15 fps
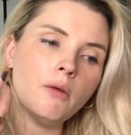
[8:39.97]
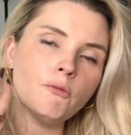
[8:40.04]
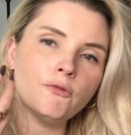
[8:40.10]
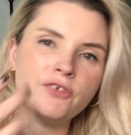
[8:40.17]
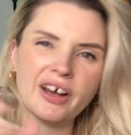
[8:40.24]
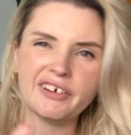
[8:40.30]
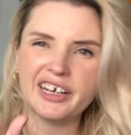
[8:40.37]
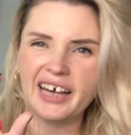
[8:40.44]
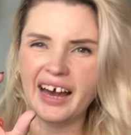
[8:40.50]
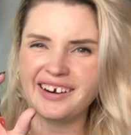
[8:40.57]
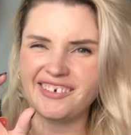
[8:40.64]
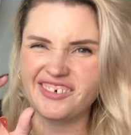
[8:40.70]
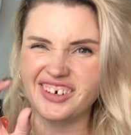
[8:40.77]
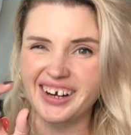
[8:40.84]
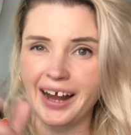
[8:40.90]
very kind
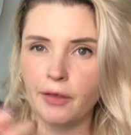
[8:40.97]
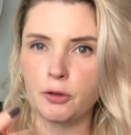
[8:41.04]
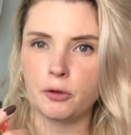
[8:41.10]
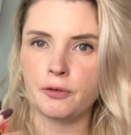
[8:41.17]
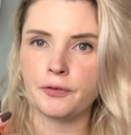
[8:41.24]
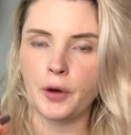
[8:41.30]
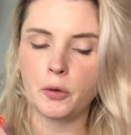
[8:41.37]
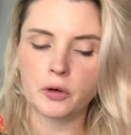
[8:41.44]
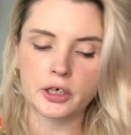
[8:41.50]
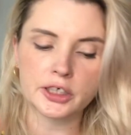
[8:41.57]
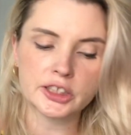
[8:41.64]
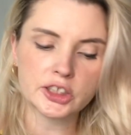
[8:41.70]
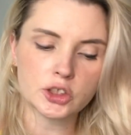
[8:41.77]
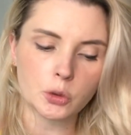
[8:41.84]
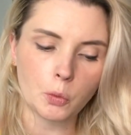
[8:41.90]
of leather
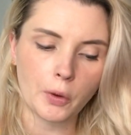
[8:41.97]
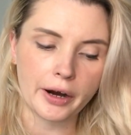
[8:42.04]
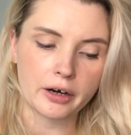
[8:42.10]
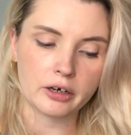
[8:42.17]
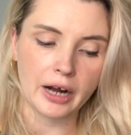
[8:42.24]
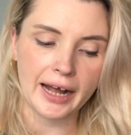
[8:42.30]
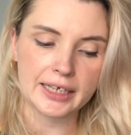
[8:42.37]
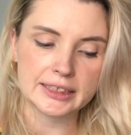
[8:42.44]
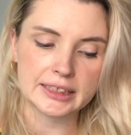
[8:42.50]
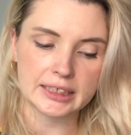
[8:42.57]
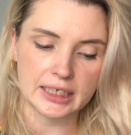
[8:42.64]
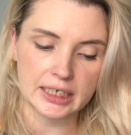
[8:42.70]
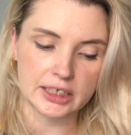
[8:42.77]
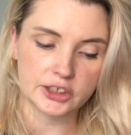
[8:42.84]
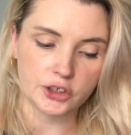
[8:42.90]
focused, whereas
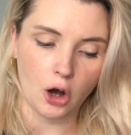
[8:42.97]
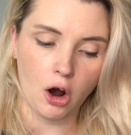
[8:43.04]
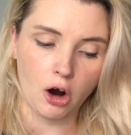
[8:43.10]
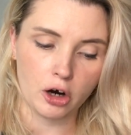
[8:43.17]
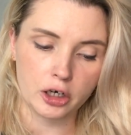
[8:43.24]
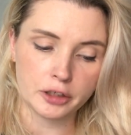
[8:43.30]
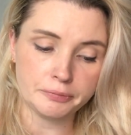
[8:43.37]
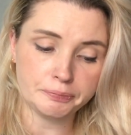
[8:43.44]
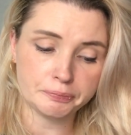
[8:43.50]
these are